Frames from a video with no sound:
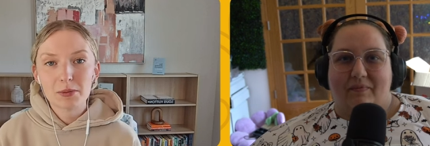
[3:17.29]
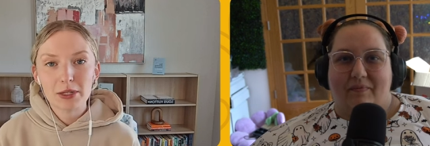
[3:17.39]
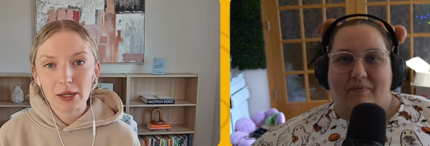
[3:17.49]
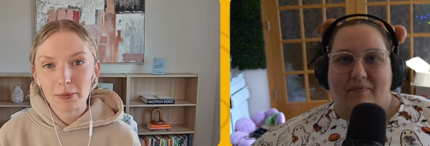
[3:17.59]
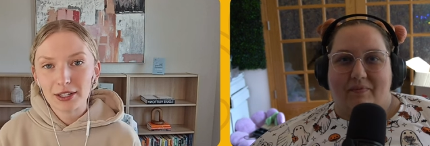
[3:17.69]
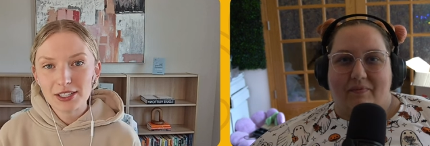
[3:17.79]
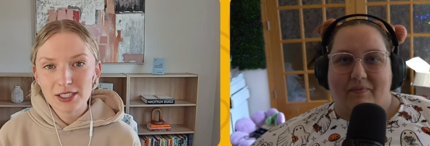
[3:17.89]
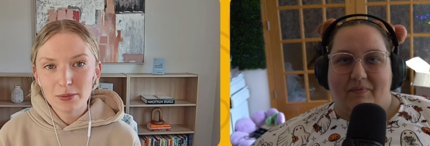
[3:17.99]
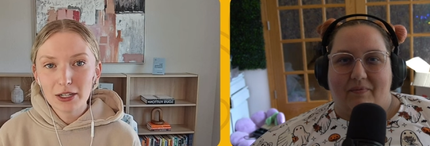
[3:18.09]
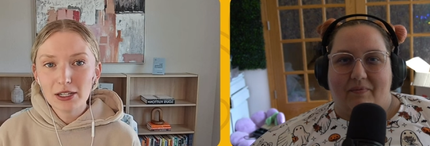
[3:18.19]
Speaker 1: become a
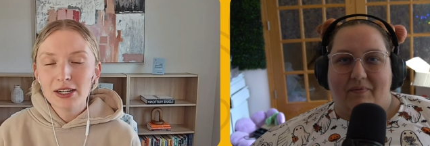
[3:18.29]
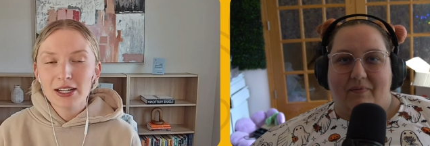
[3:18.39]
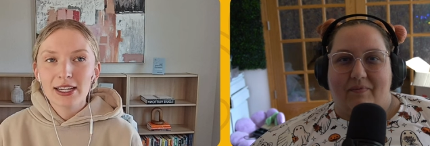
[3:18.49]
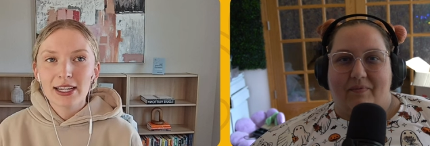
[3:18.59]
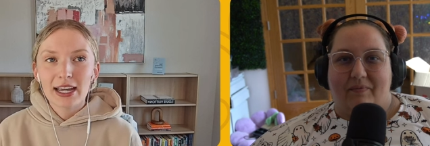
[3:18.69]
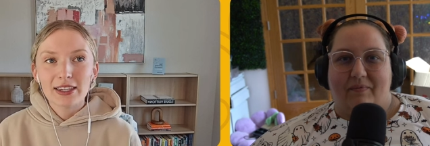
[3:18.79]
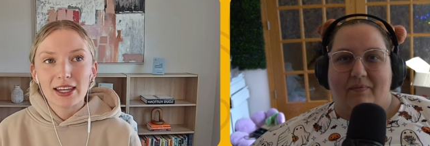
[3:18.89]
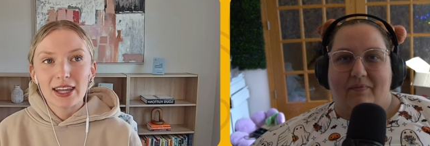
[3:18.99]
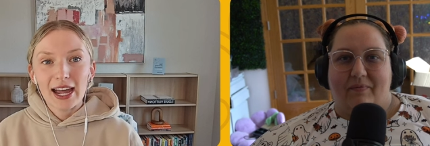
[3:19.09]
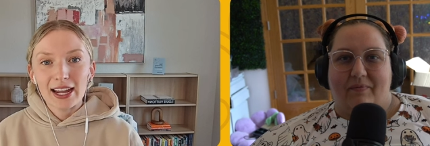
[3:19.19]
customer. And
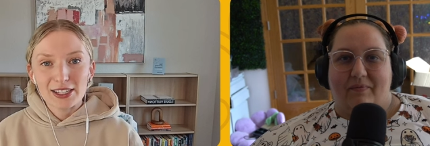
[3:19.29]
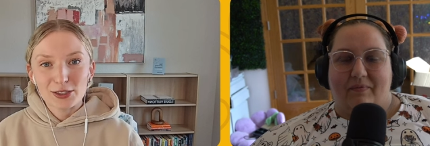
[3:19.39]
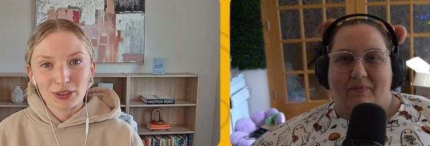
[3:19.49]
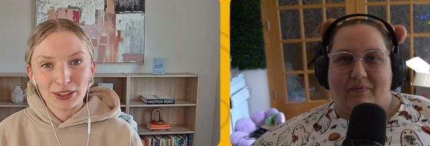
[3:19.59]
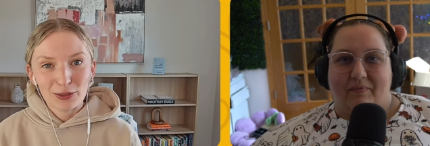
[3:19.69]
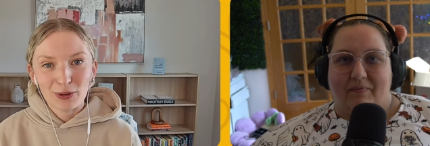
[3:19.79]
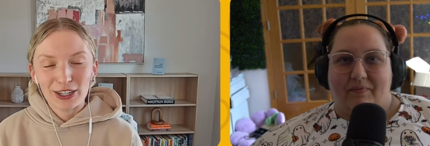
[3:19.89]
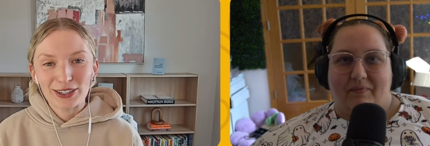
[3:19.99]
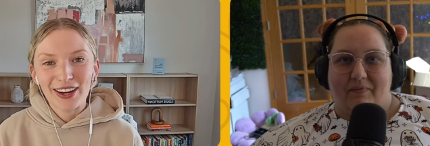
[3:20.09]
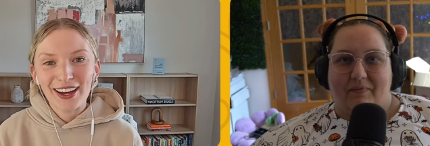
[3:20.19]
then that is really where
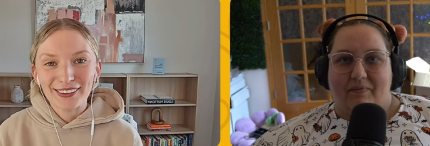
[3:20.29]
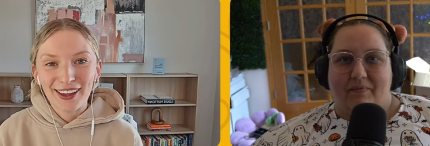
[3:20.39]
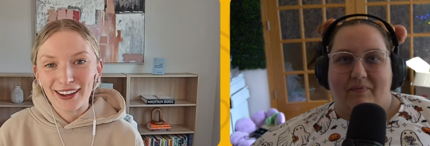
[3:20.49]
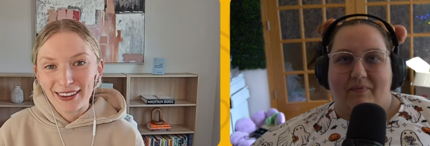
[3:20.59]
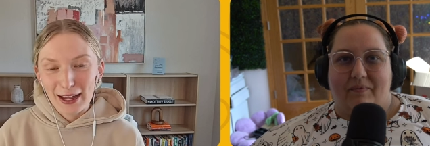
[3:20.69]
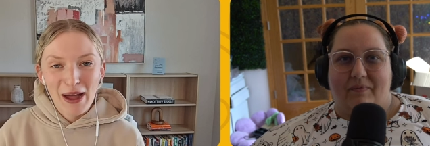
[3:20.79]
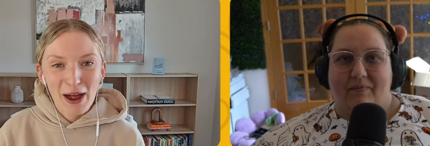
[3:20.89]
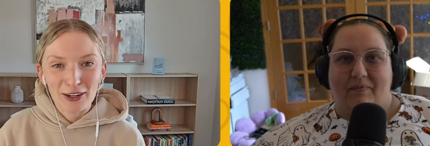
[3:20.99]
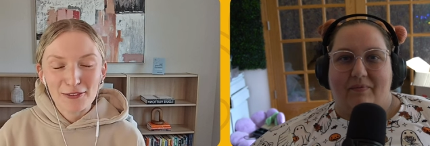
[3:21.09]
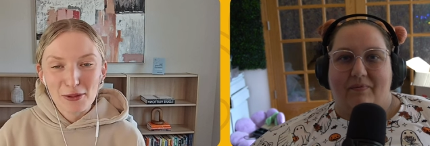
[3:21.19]
you unlock that
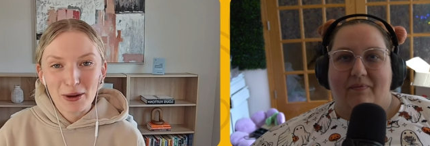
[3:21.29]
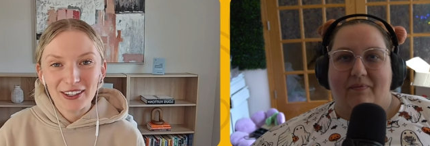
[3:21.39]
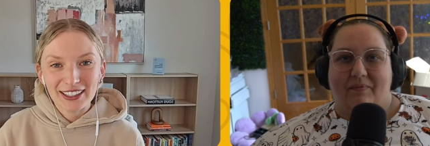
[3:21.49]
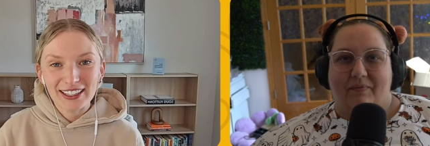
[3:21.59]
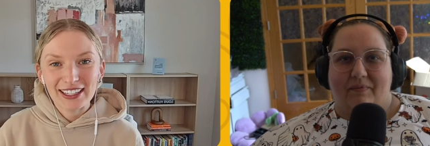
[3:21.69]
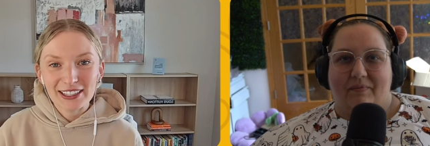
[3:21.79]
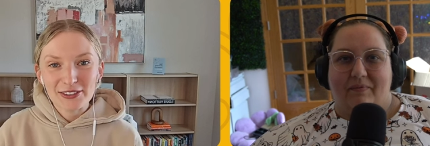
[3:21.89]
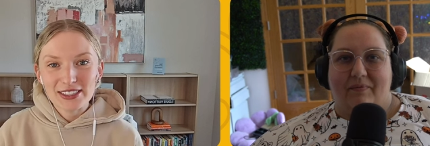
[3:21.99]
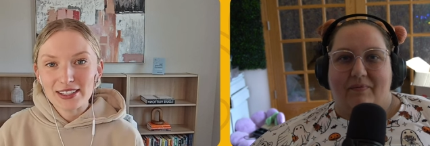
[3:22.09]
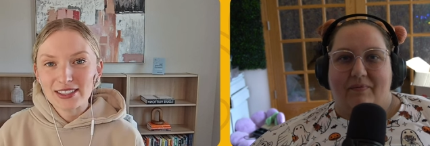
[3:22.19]
power of the marketing
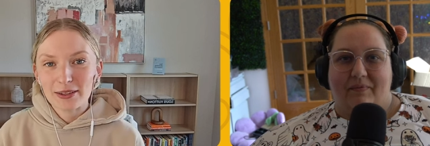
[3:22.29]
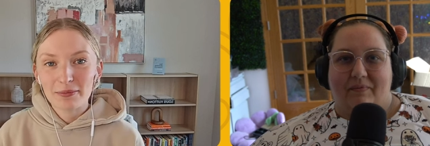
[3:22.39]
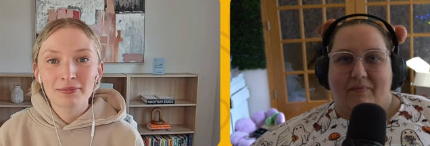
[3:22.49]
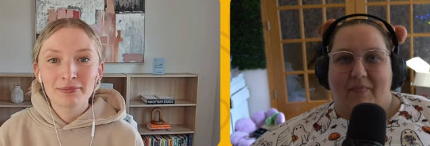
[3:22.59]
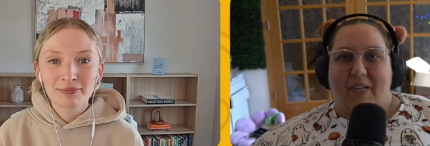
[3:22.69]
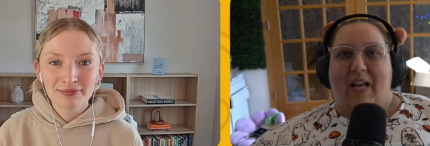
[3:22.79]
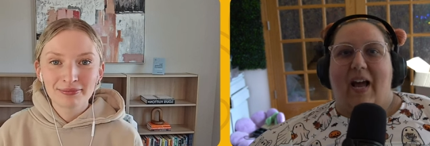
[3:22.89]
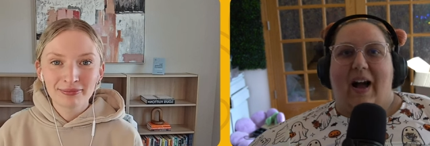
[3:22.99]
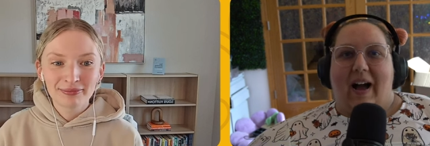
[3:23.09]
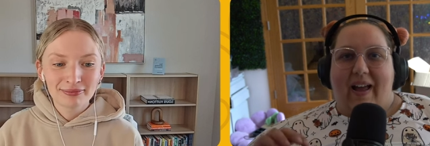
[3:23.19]
ecosystem.
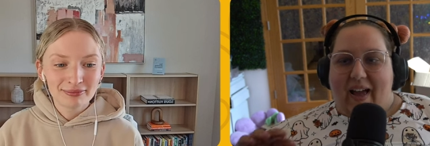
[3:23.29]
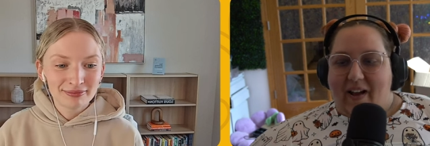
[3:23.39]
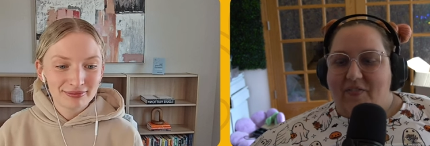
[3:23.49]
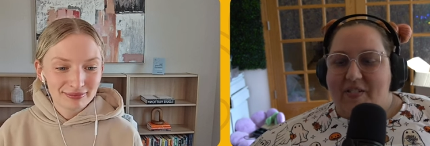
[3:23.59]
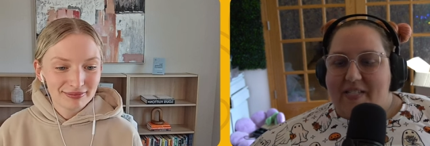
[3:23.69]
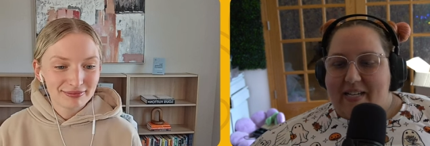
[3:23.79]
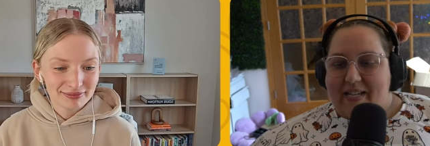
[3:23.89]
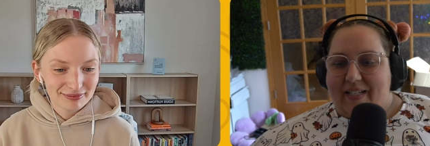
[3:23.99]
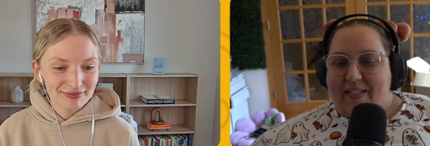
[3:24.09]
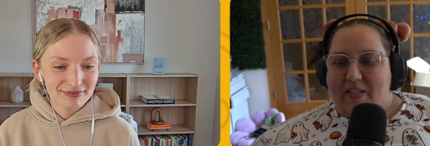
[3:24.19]
Speaker 2: I have to
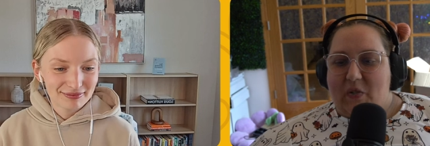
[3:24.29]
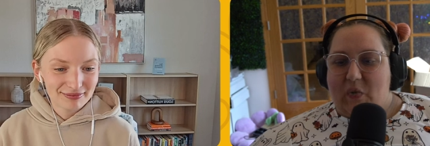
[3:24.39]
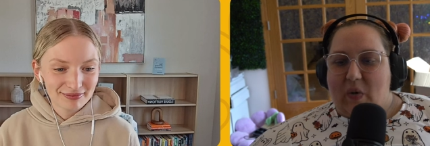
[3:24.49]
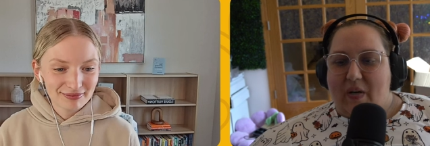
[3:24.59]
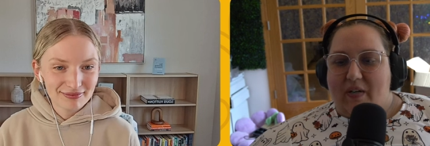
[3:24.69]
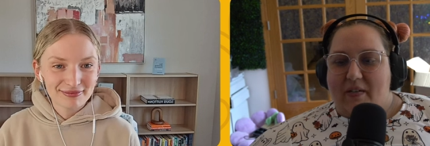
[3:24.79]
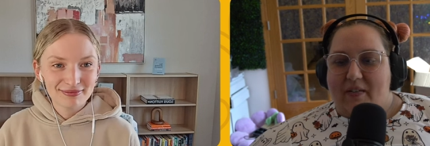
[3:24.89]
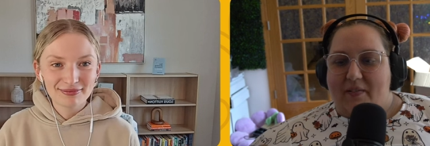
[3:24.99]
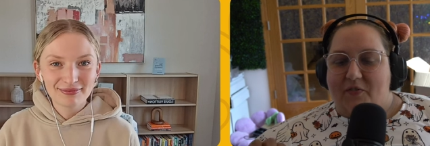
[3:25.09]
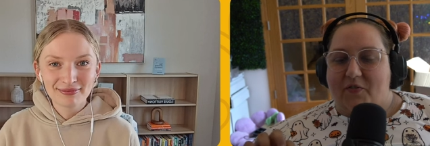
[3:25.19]
say, you are
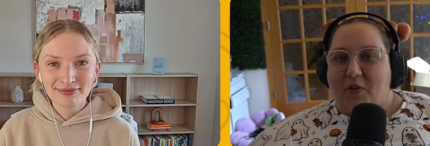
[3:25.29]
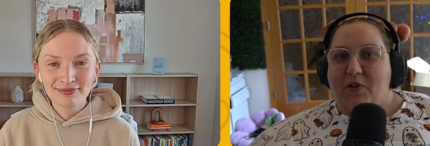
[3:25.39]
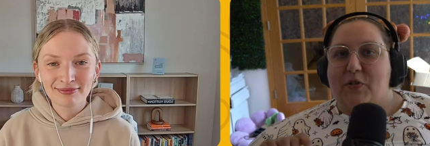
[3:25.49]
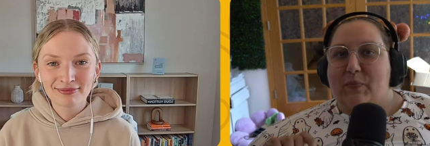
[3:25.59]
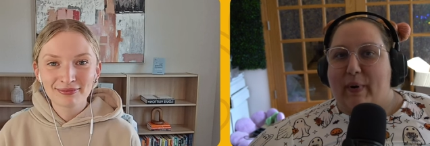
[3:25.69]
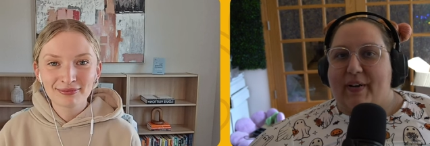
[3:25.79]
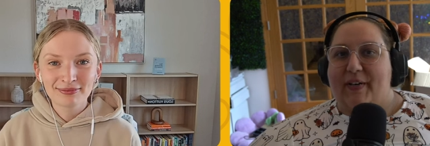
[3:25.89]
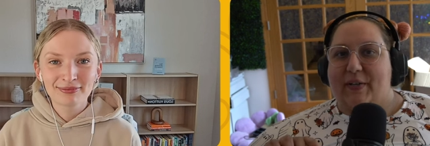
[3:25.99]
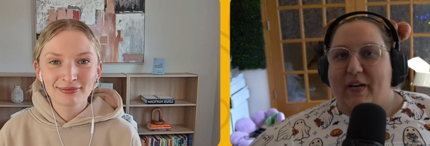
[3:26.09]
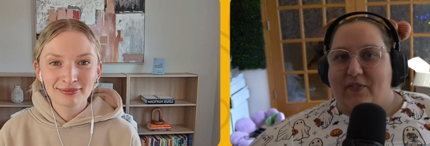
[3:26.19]
the first
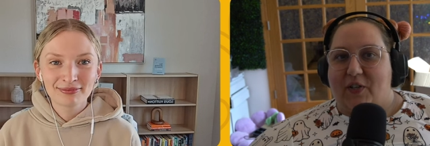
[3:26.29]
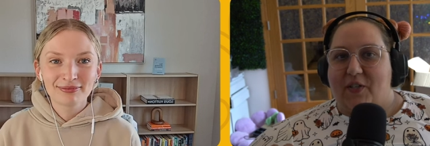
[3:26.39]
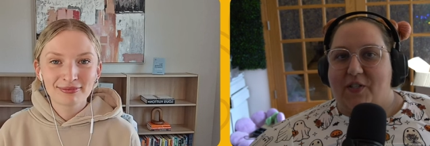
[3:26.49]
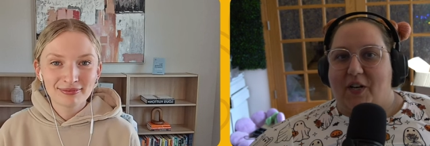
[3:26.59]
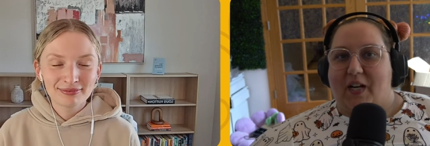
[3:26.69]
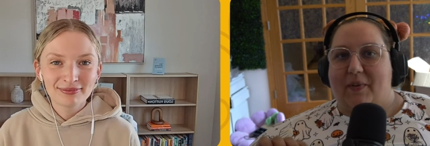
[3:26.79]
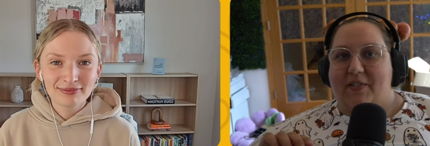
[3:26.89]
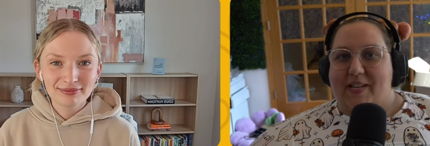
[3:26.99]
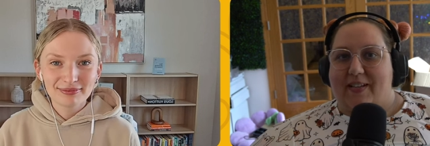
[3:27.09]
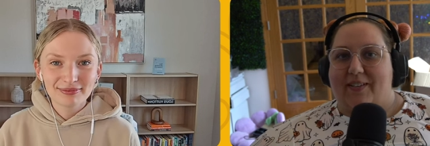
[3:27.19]
marketer I've heard talk
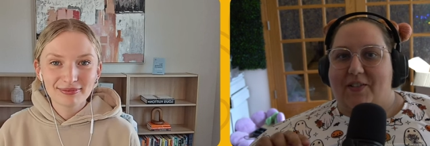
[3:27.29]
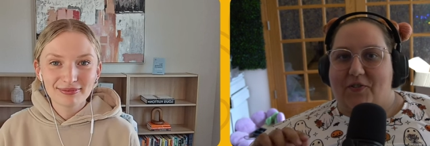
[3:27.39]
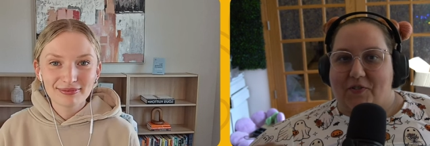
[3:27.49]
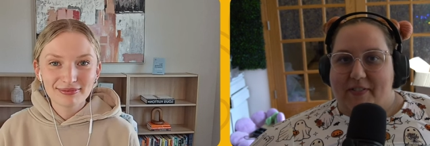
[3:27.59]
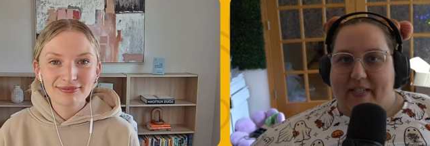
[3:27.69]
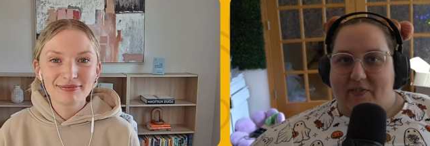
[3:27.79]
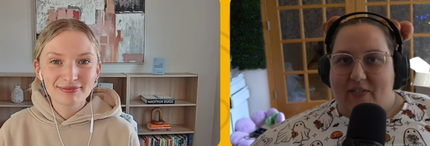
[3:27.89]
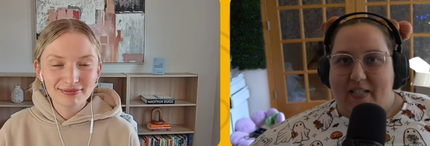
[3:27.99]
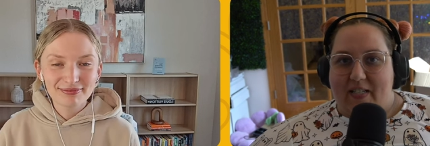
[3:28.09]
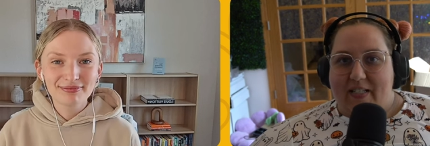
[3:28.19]
about psychological
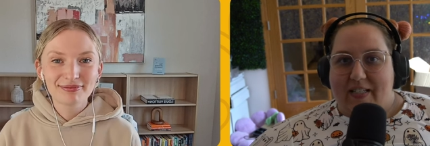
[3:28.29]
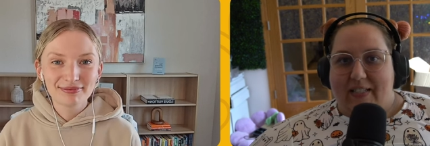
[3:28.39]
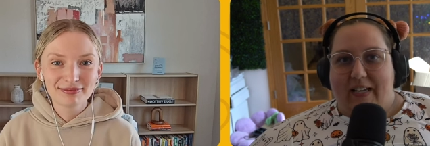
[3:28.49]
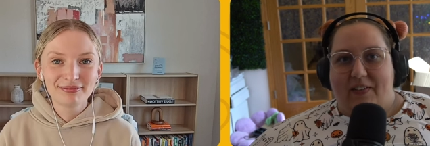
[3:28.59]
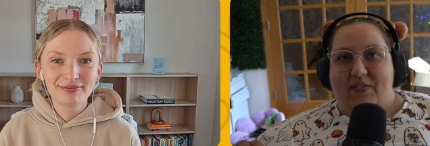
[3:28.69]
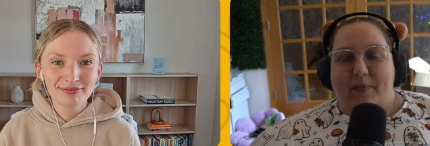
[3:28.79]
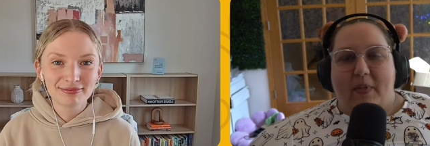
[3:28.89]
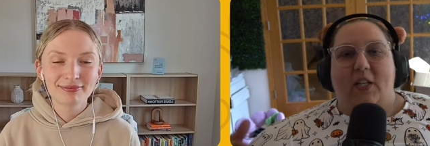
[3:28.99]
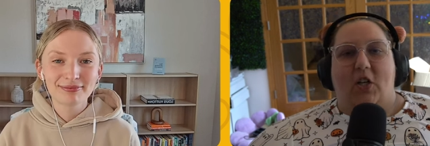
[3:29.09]
safety. I've typically